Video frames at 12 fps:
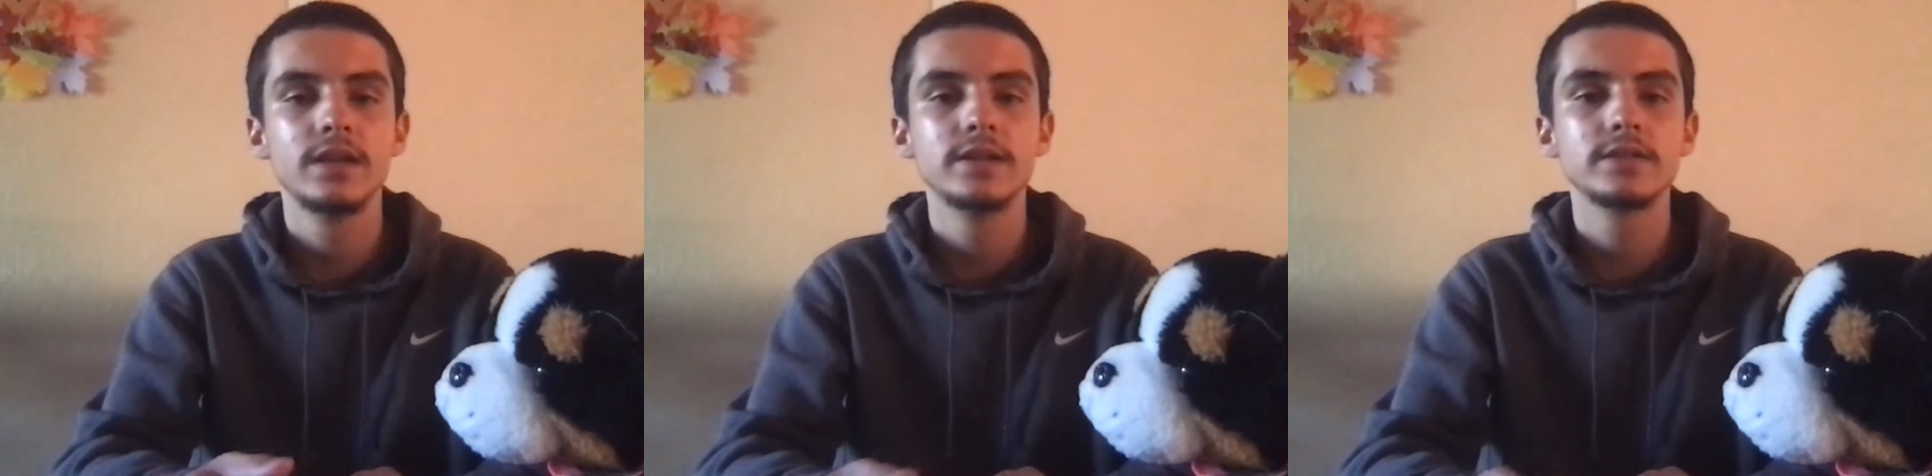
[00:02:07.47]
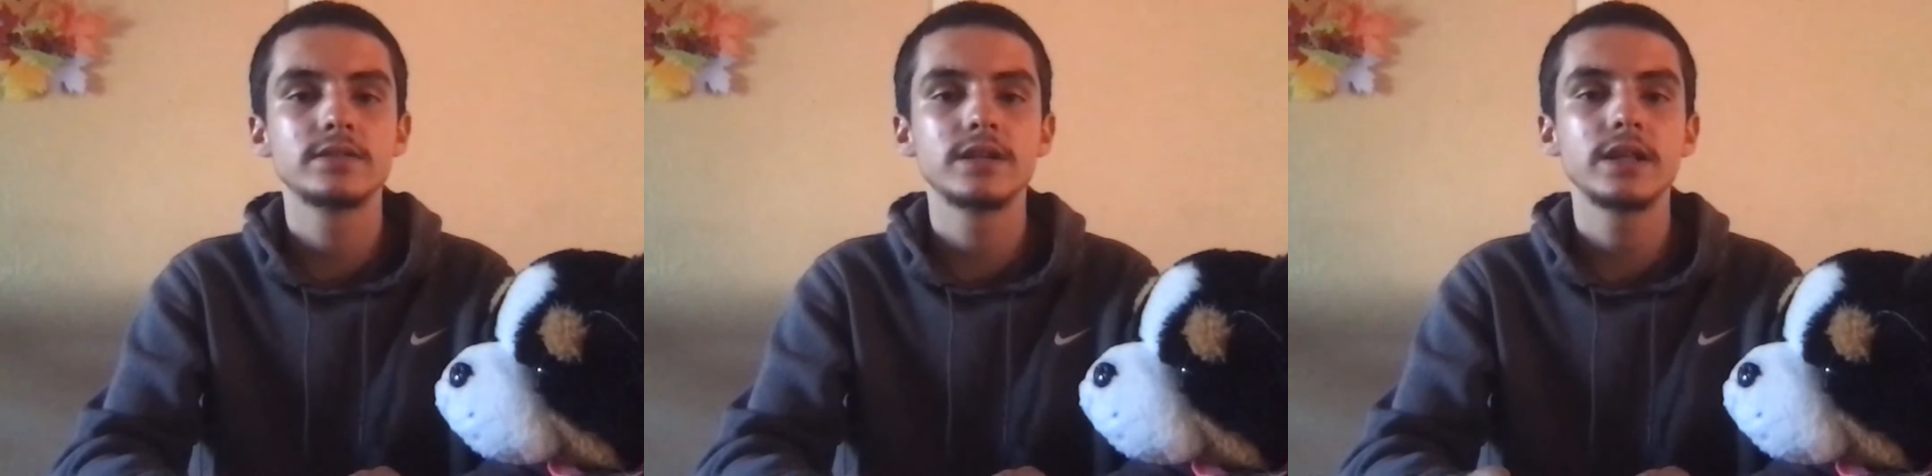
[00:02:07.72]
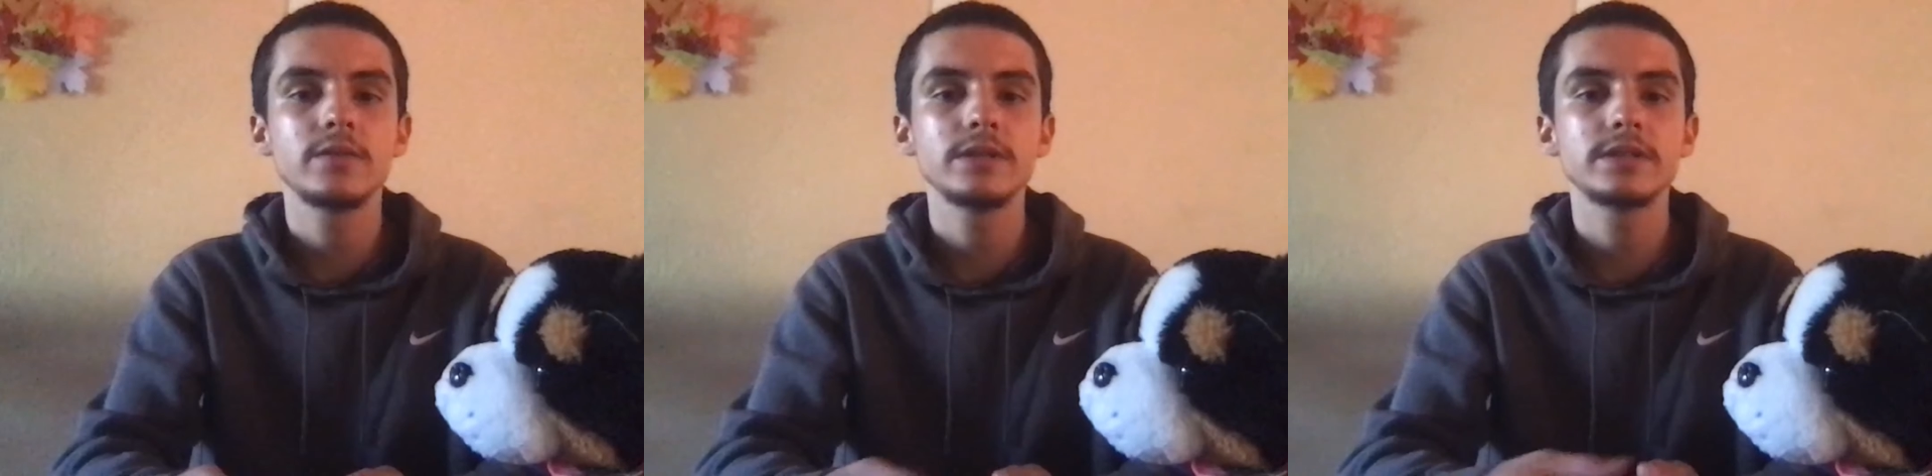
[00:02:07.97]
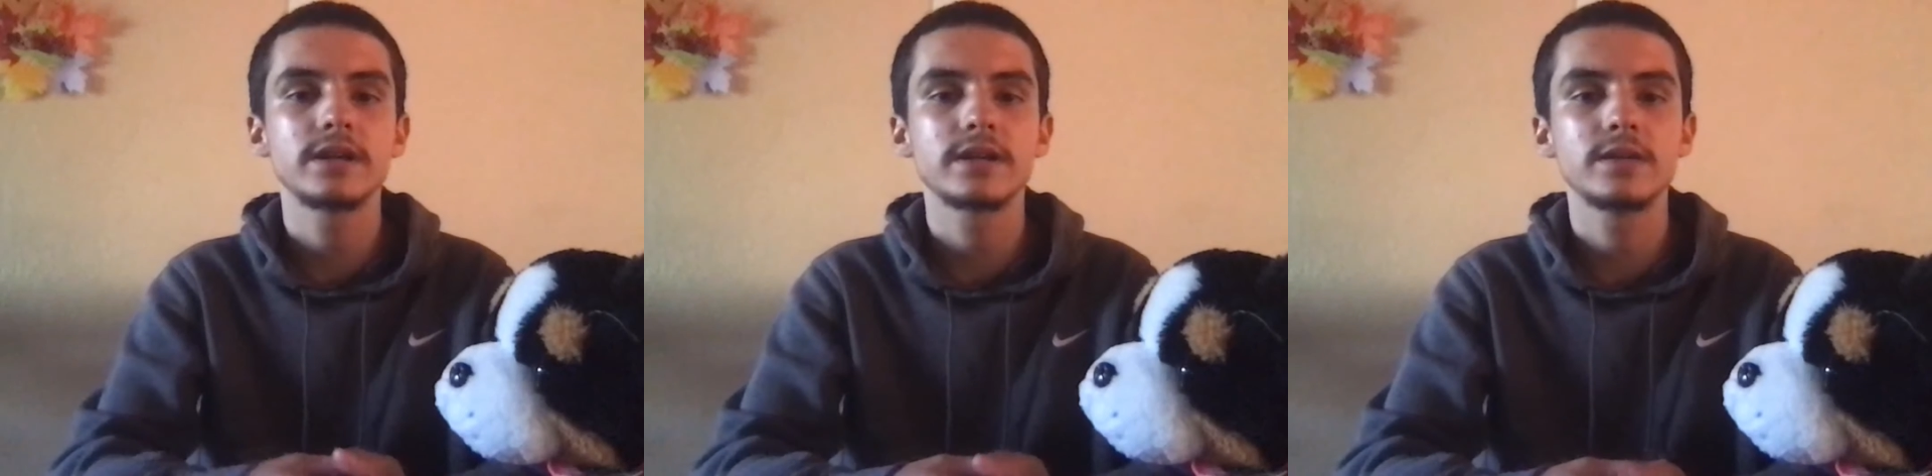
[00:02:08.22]
So now that we
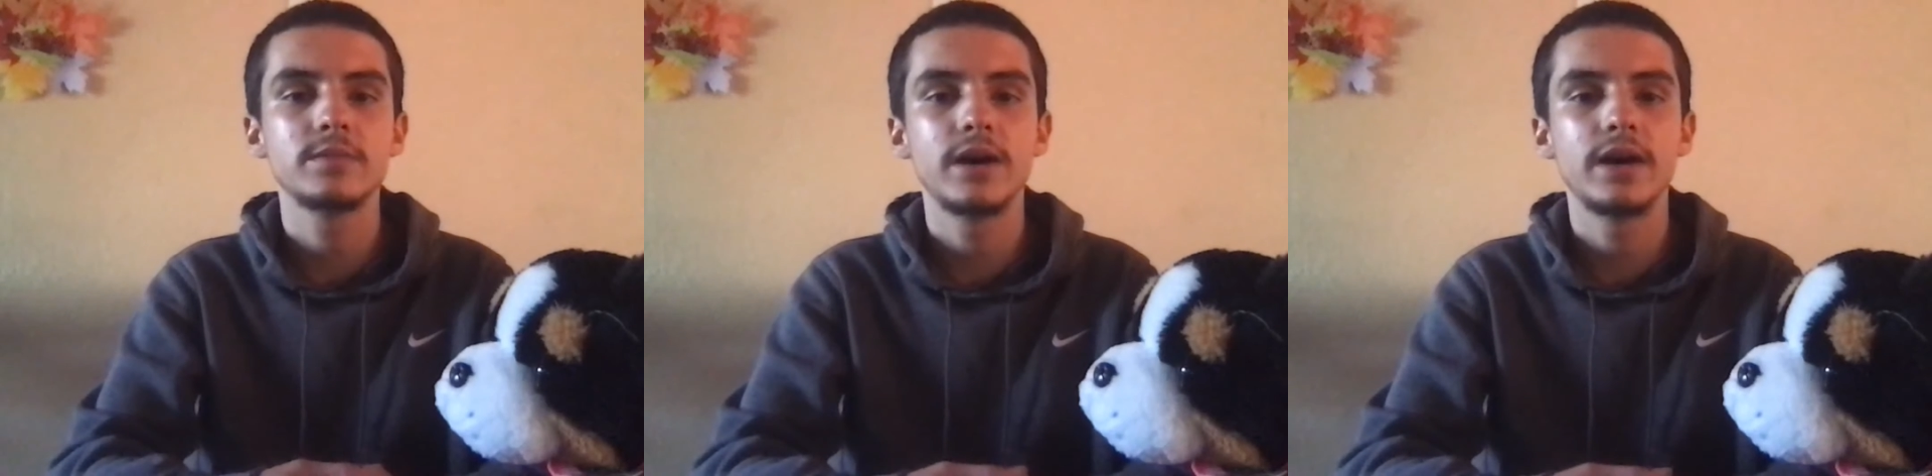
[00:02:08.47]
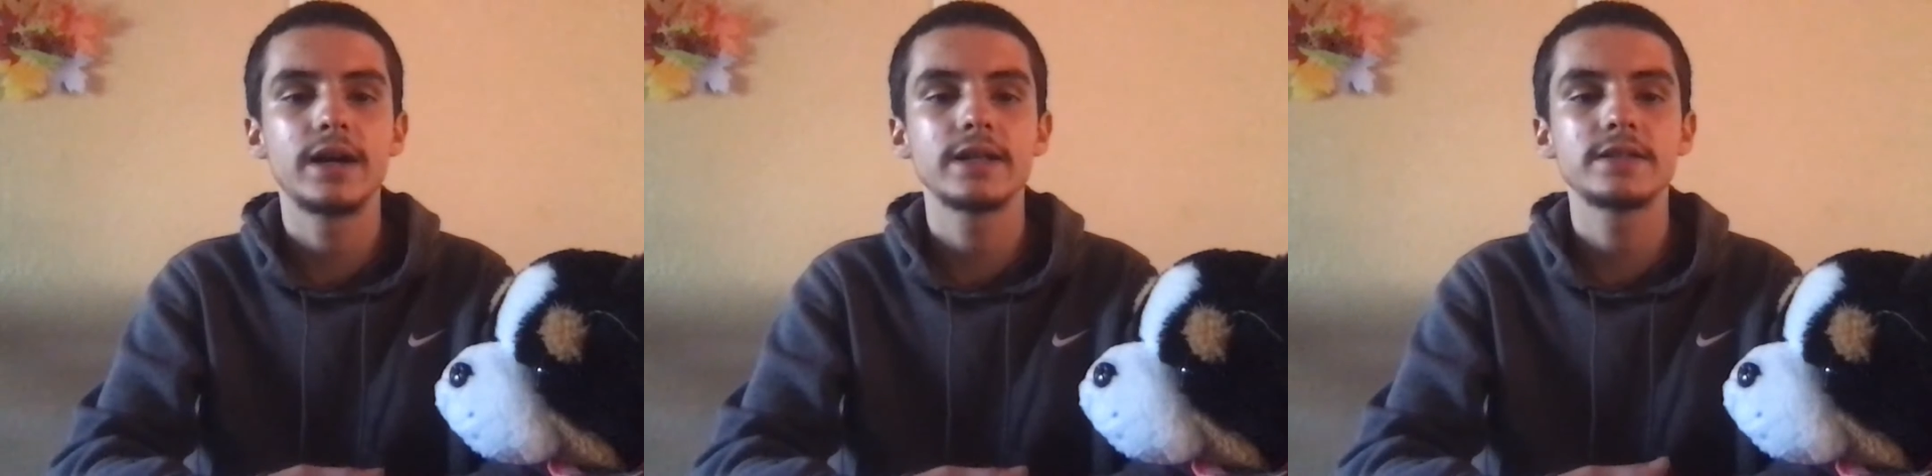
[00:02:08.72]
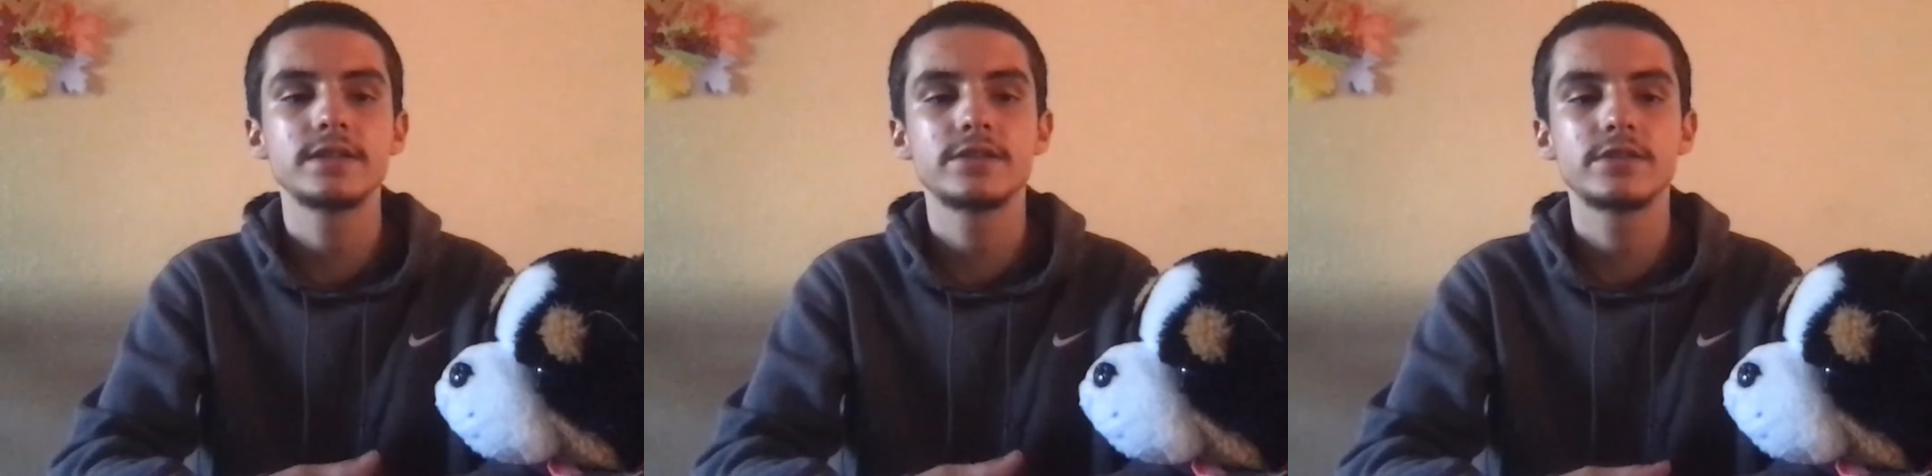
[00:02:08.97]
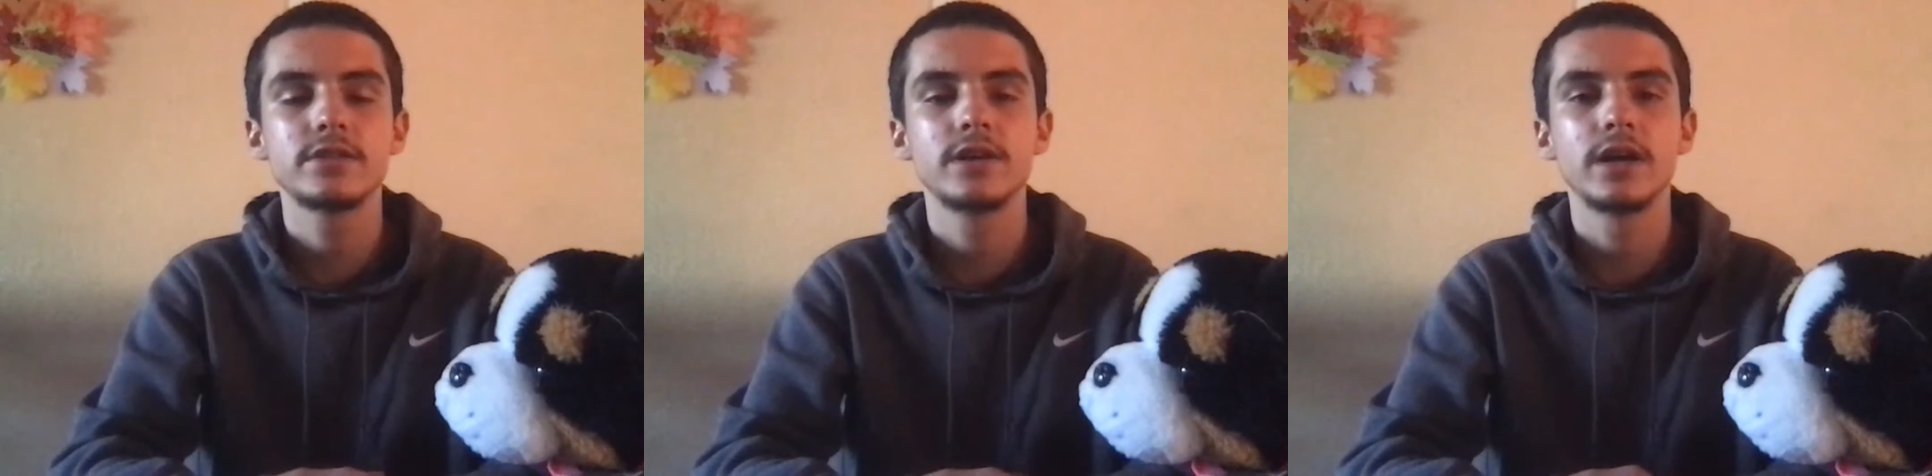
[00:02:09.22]
talked about how to teach
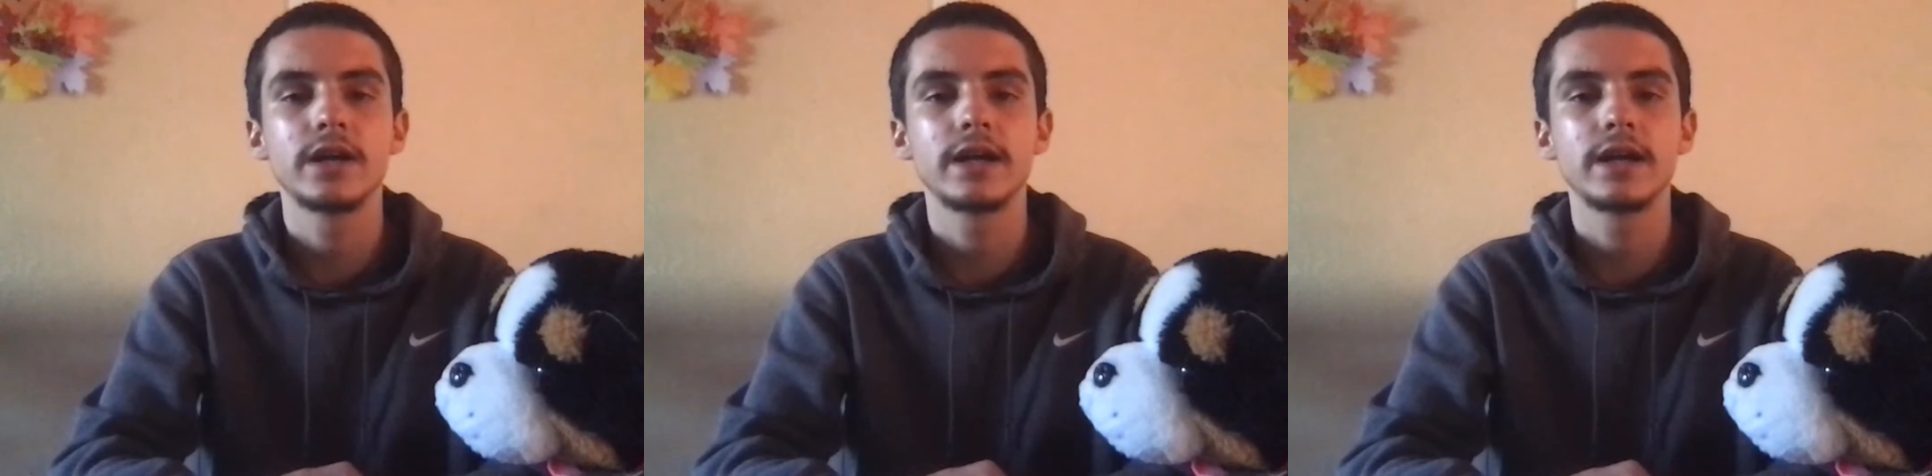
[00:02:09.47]
your dog